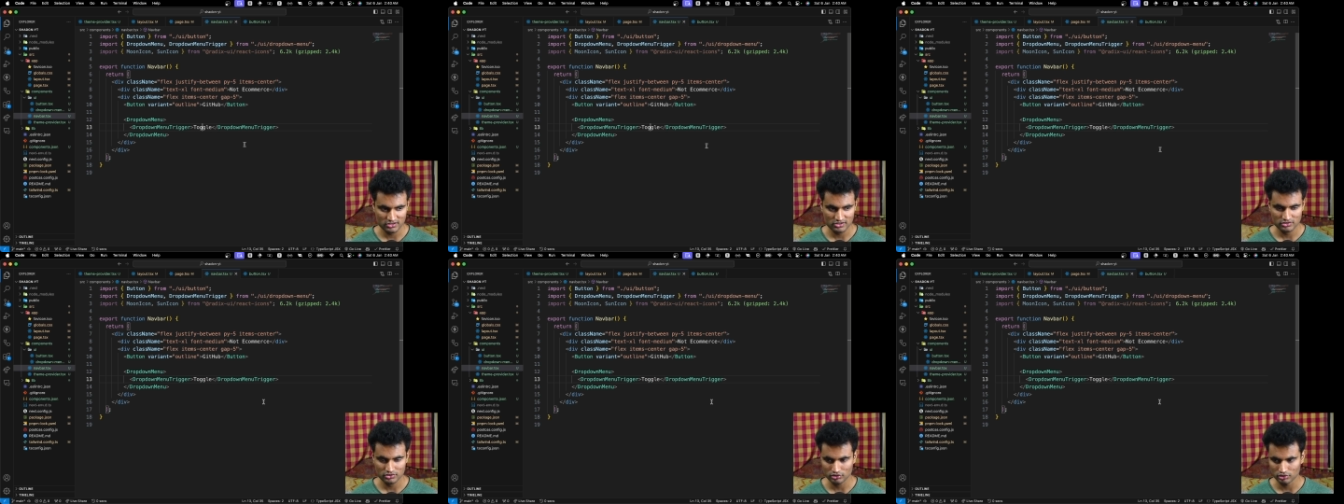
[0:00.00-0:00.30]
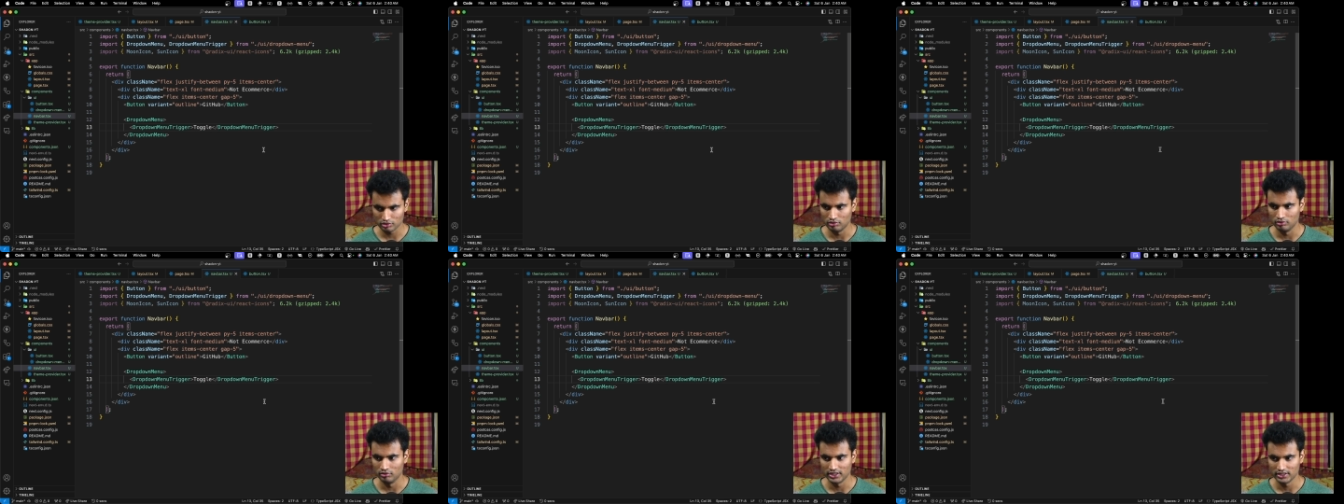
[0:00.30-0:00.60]

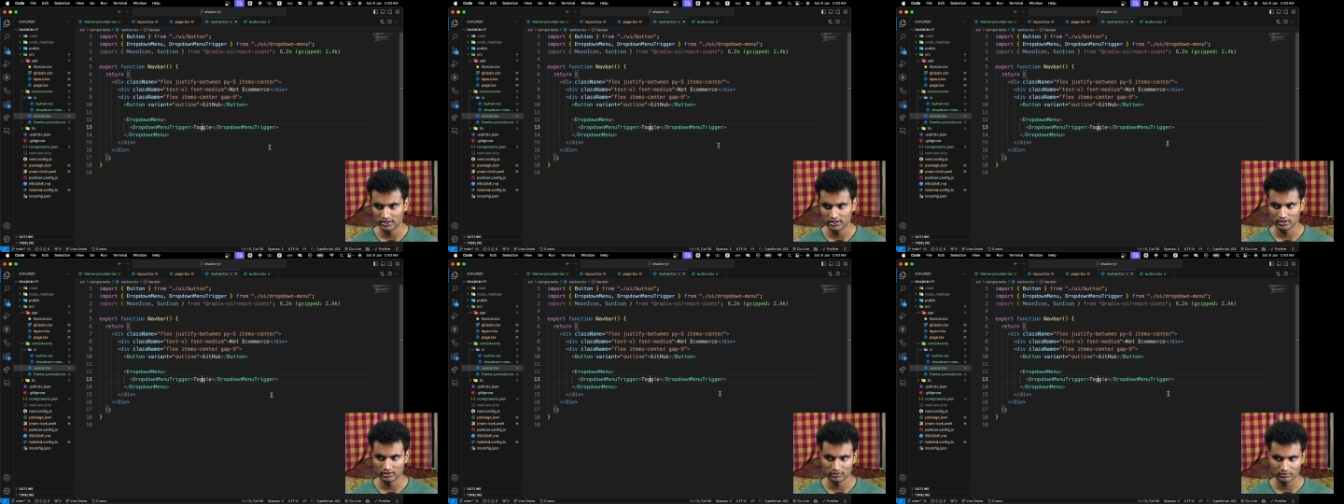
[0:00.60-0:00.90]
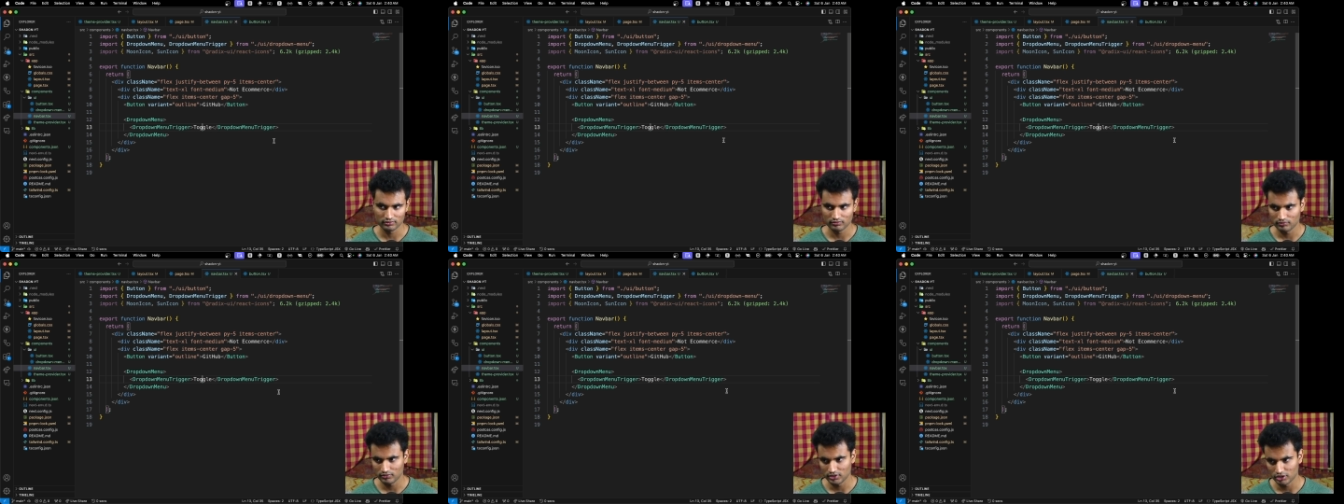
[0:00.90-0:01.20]
so I think
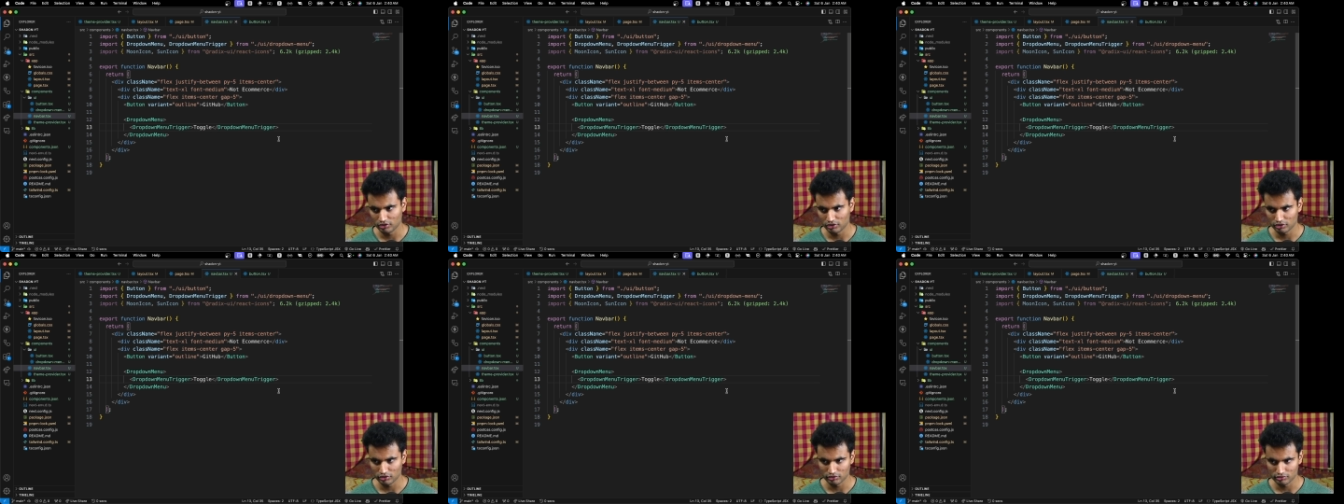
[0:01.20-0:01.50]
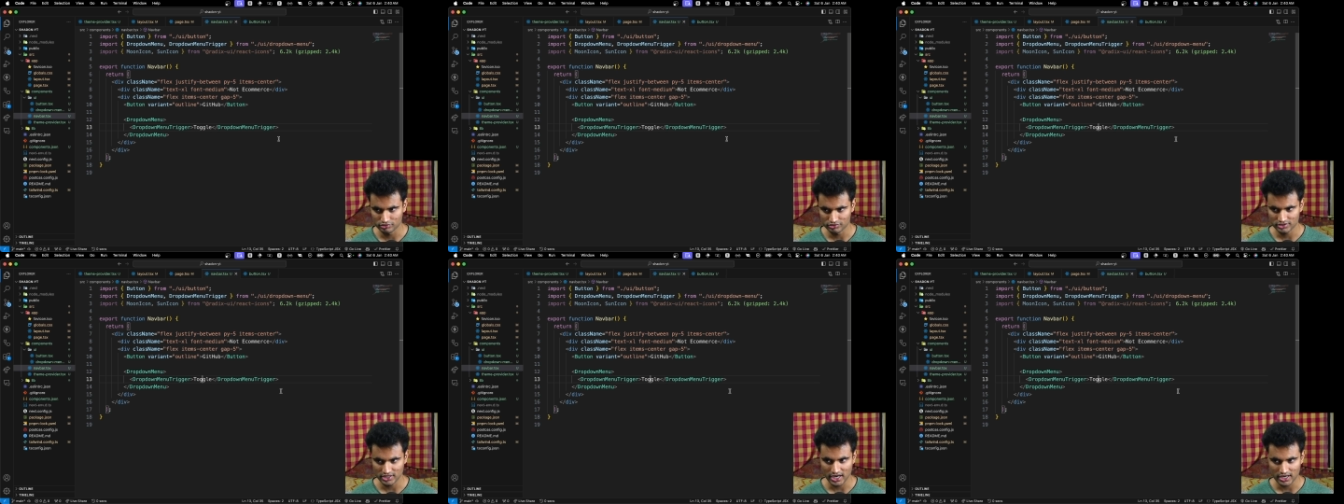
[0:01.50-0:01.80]
we are going to
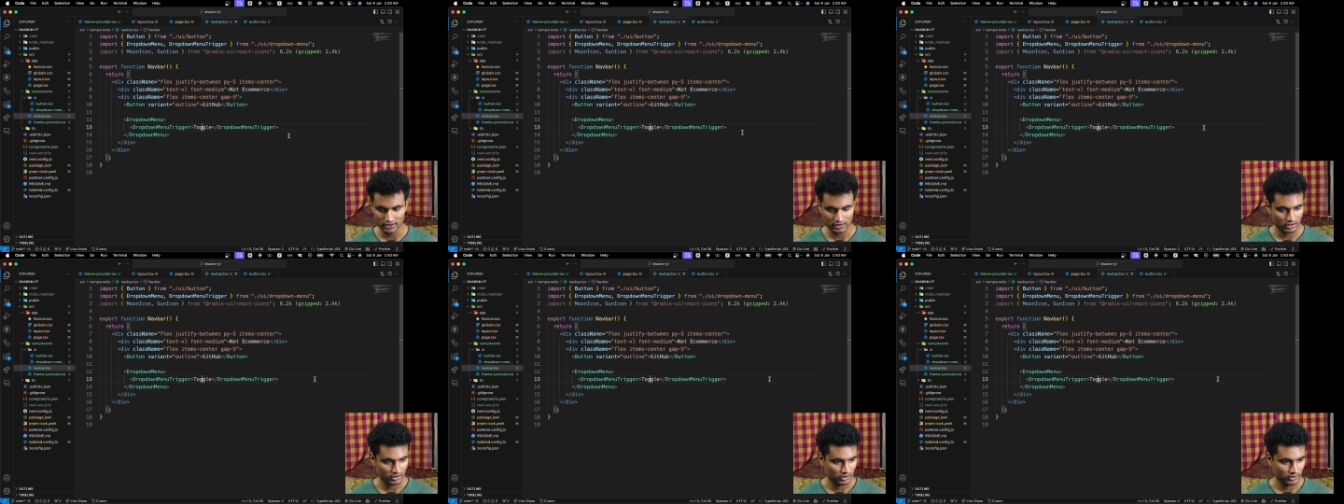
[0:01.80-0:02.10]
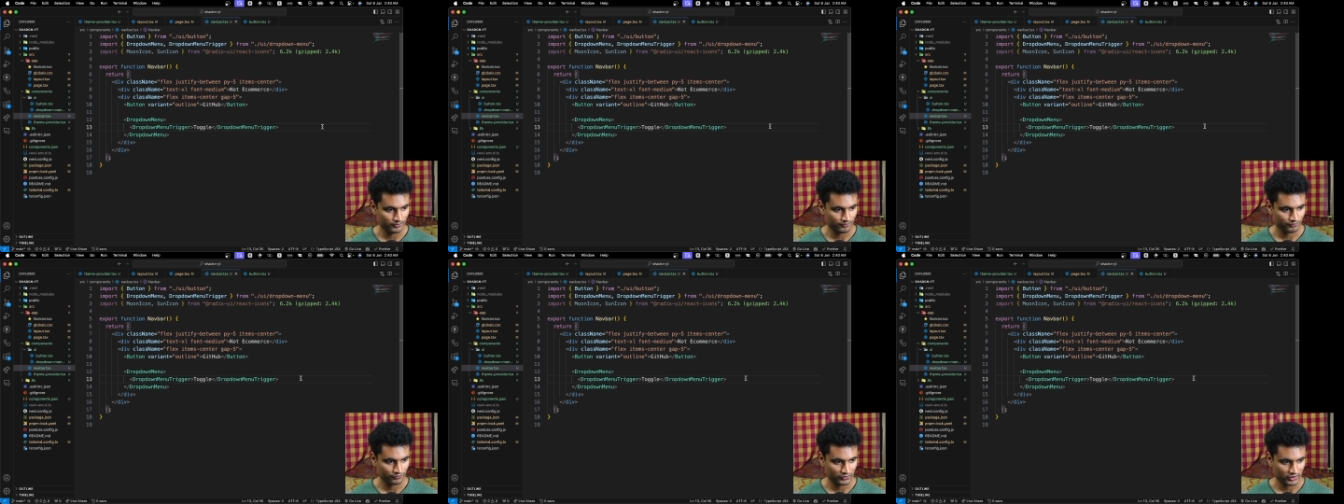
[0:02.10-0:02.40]
use that.
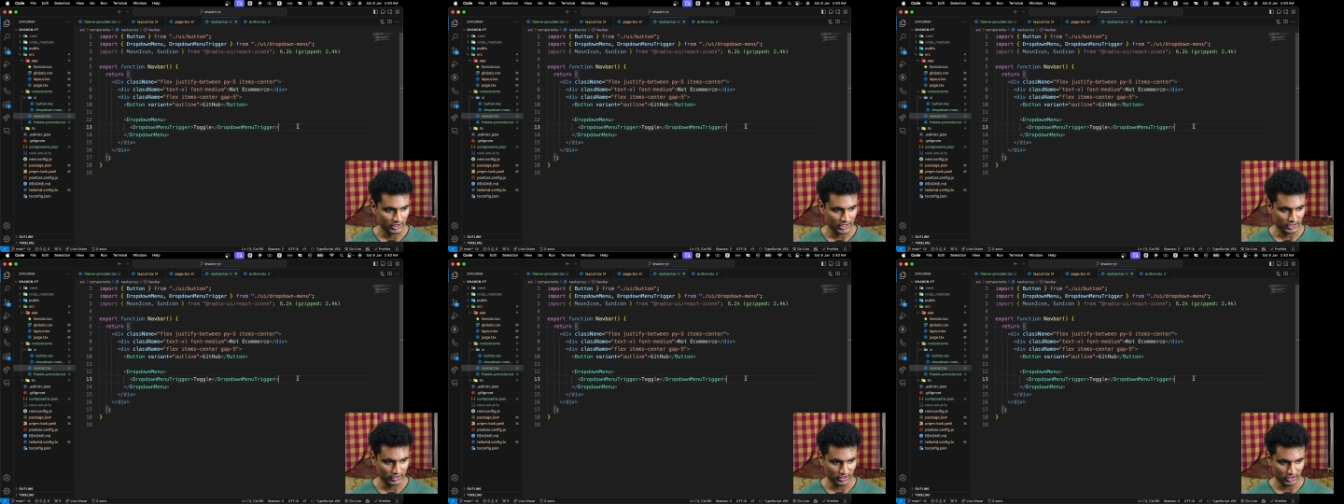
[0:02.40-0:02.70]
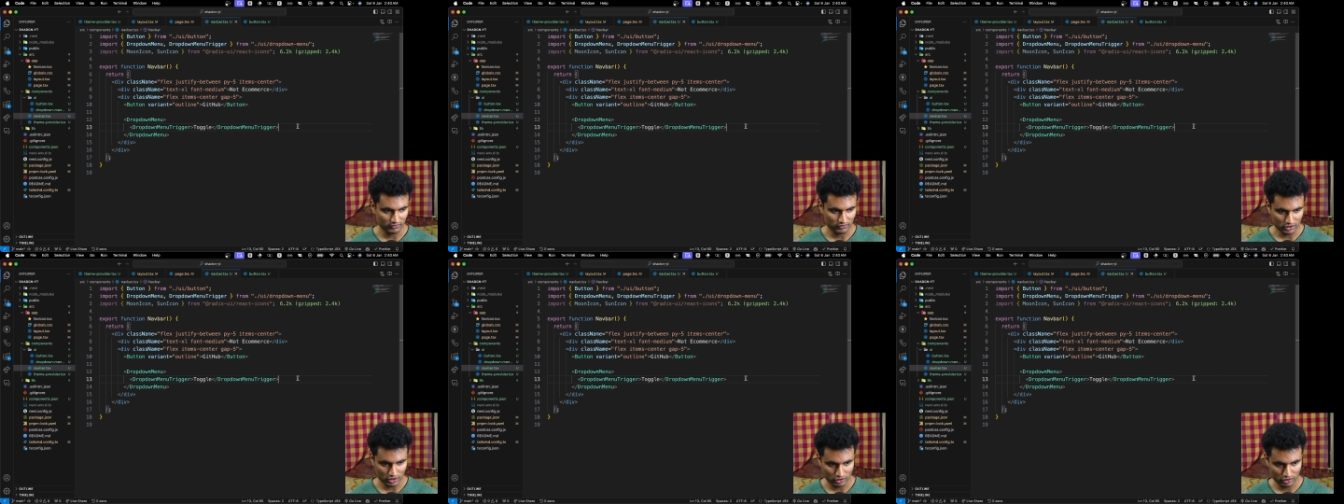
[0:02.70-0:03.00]
And then
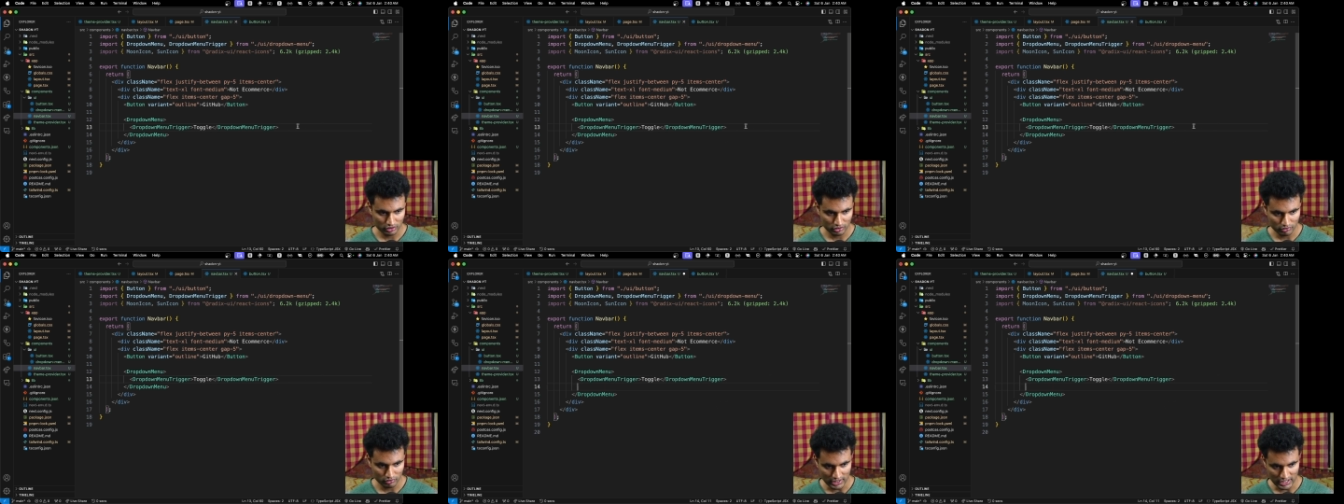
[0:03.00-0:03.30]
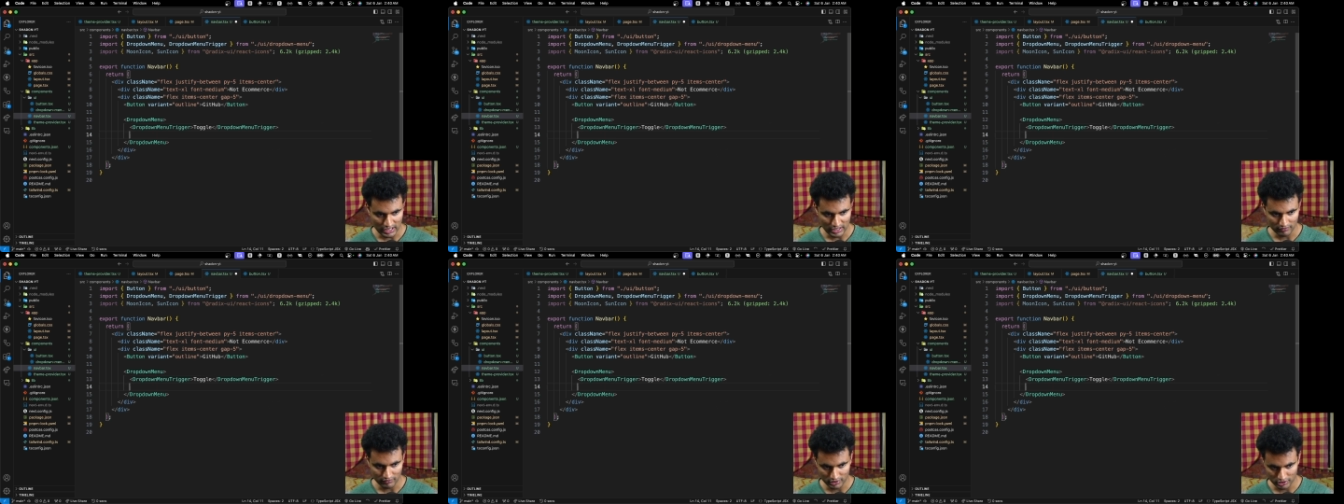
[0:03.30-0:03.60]
we are going to have a